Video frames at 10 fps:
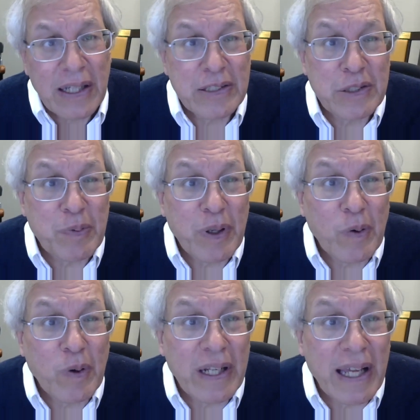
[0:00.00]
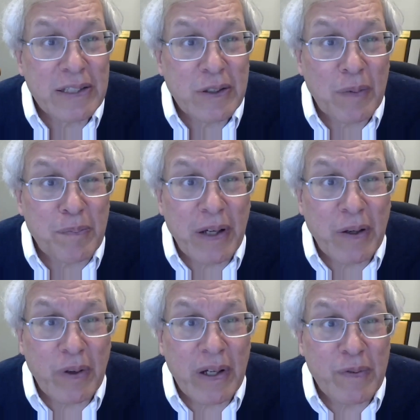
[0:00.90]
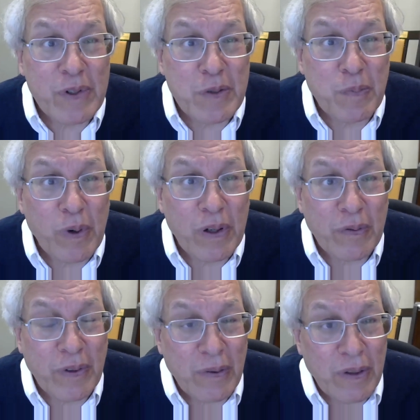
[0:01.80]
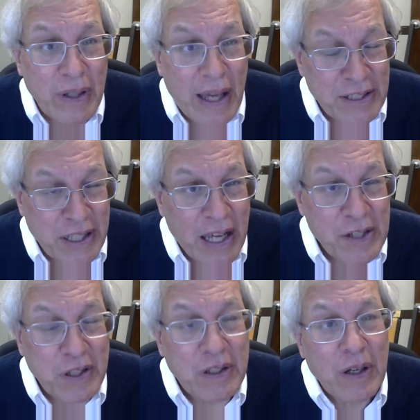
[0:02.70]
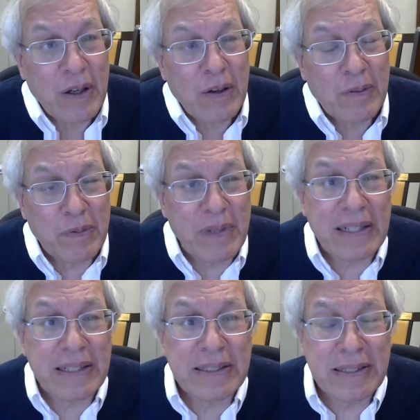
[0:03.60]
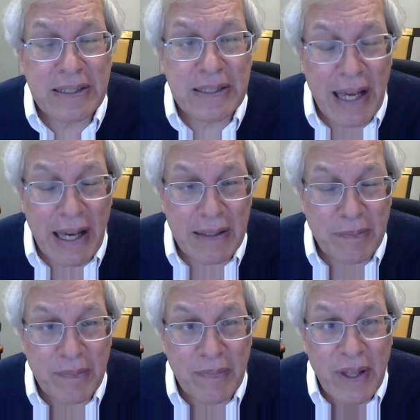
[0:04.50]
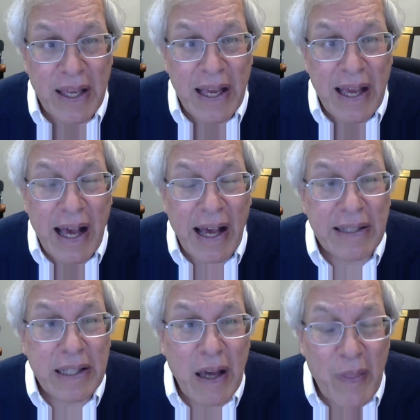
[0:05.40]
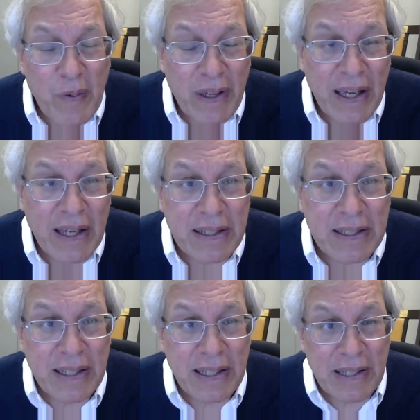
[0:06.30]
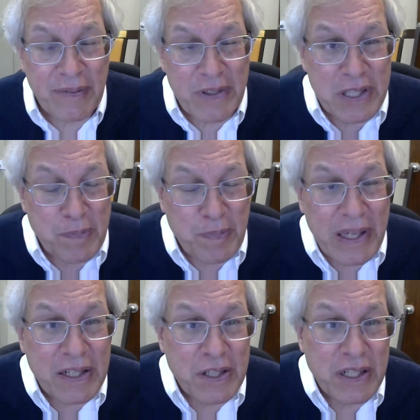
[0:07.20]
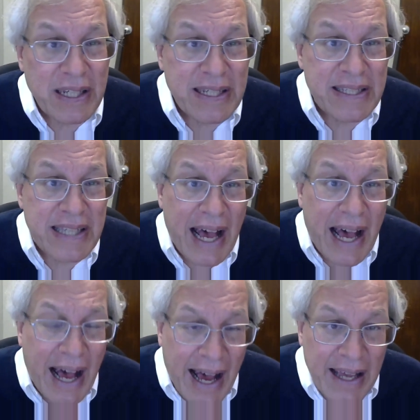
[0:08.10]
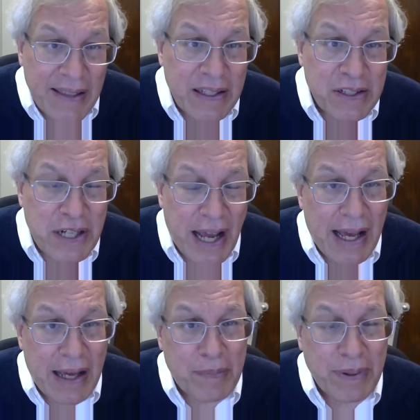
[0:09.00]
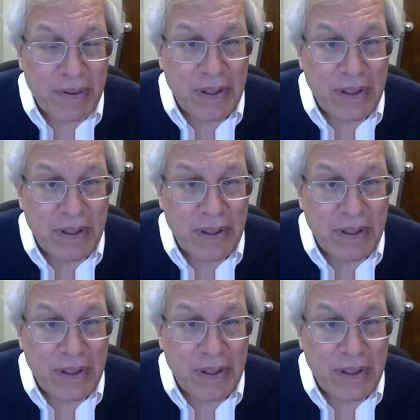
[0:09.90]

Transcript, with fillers: a Supreme Court case called Pickering versus Board of Education from 1968. On the other hand, if the speech is on the job